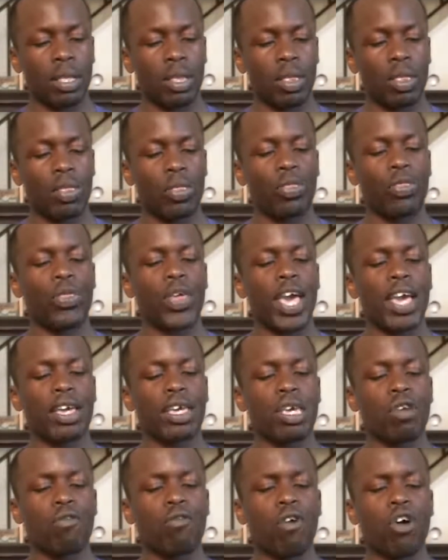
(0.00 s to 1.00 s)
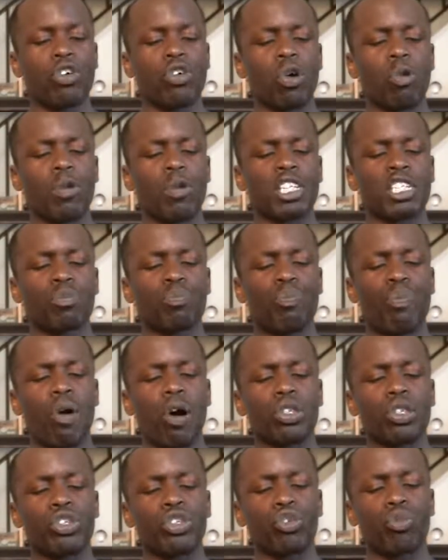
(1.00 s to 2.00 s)
thank you for your response
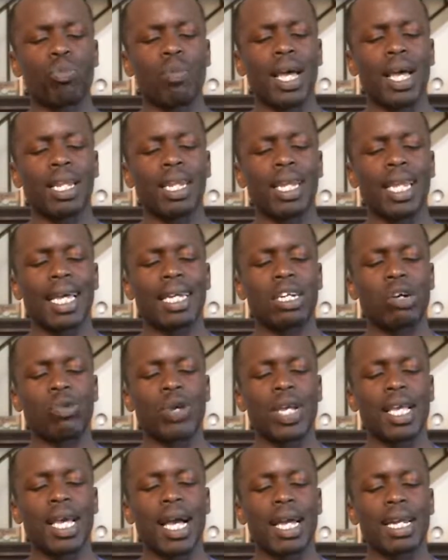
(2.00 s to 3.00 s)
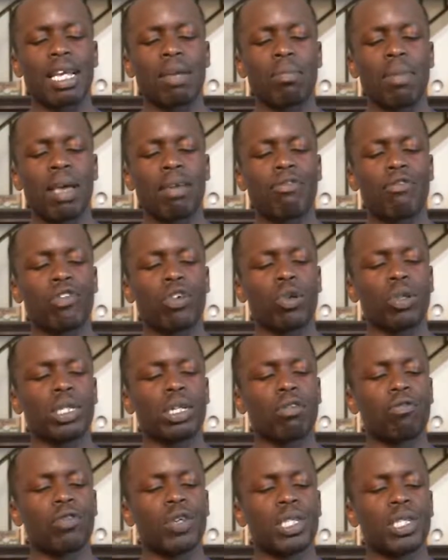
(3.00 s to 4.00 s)
to my letter regarding my future
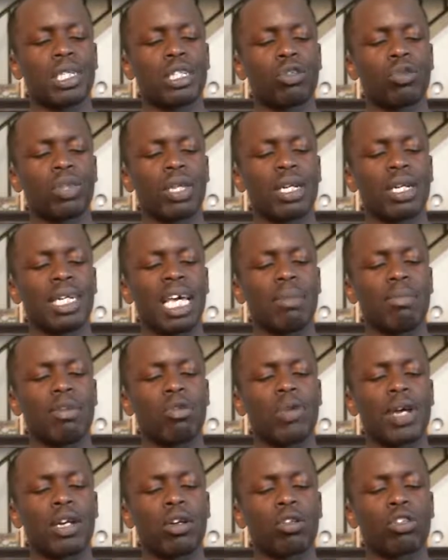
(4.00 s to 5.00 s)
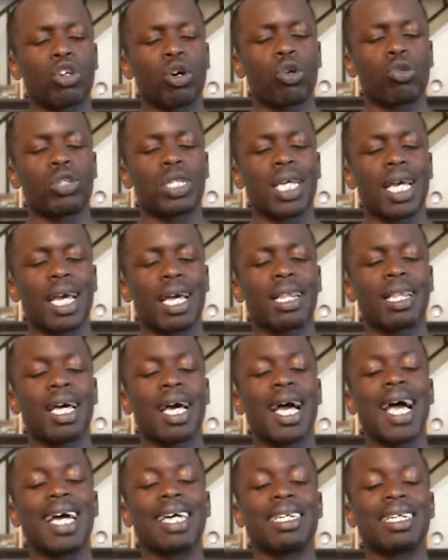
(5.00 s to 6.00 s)
visit to the Debbie Reynolds Hotel
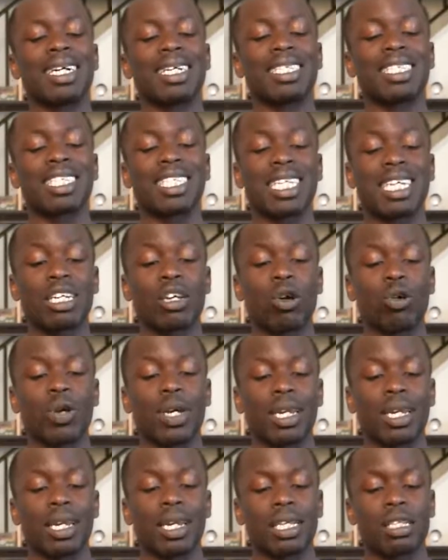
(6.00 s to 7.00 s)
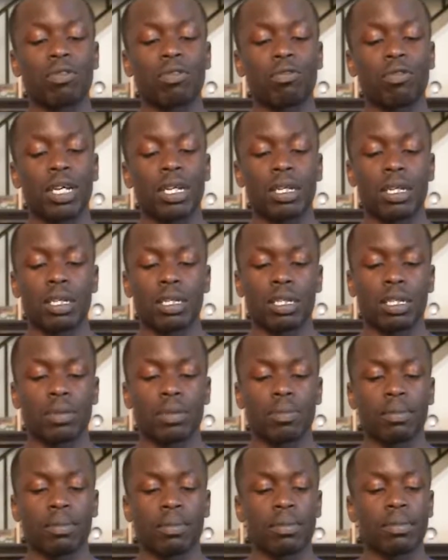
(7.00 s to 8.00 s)
and Casino in Las Vegas,
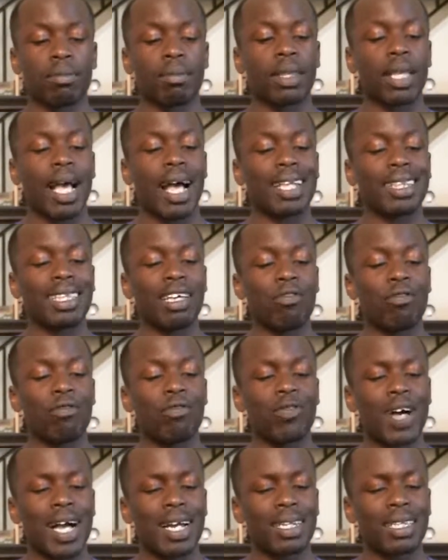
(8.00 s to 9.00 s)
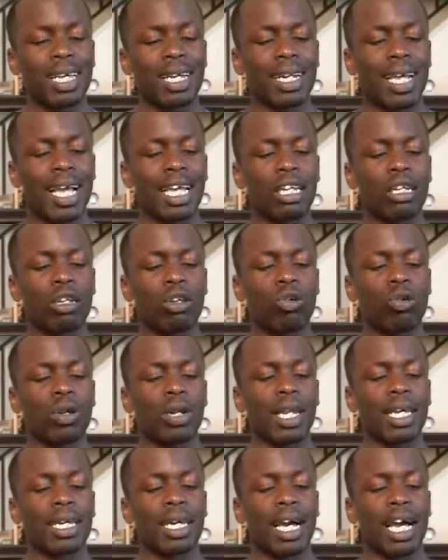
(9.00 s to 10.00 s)
and the fact that I look like